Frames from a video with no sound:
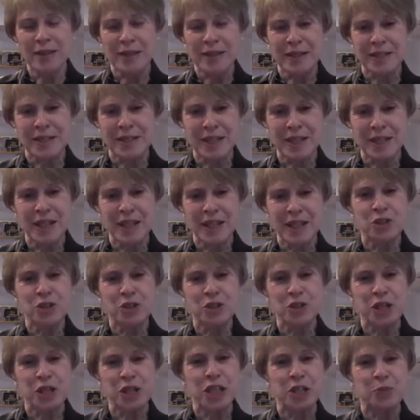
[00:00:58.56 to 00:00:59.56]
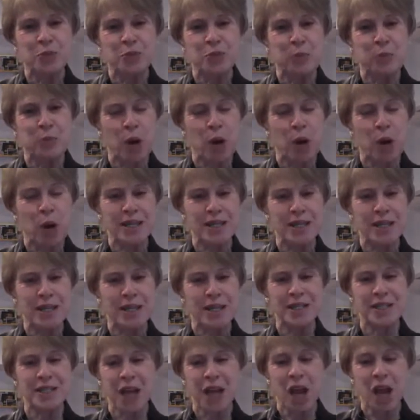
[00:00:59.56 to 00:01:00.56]
The see, do, teach
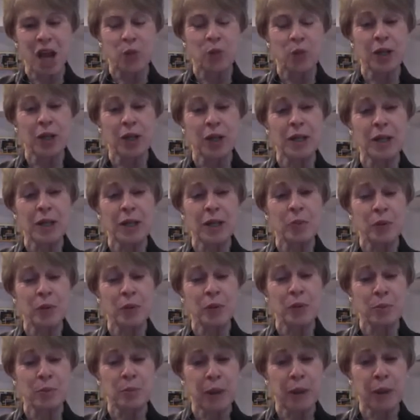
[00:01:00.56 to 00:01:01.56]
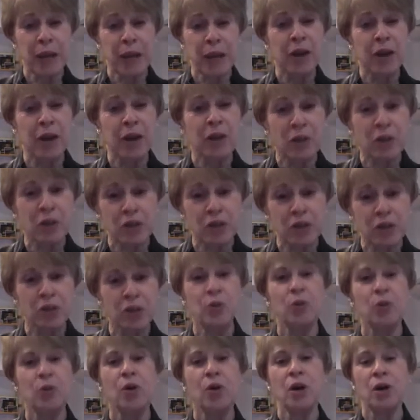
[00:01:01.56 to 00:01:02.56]
process would pair
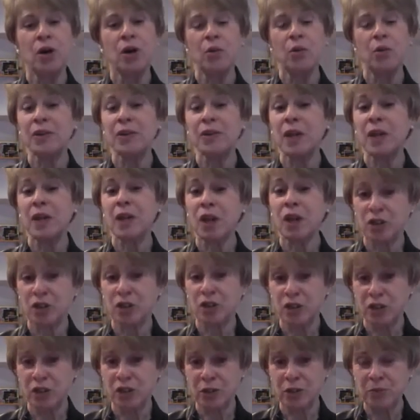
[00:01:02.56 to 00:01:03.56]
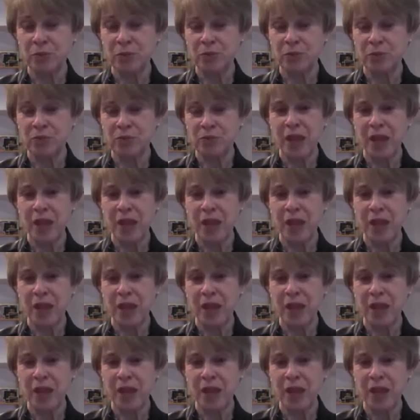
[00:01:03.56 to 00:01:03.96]
you with a learner,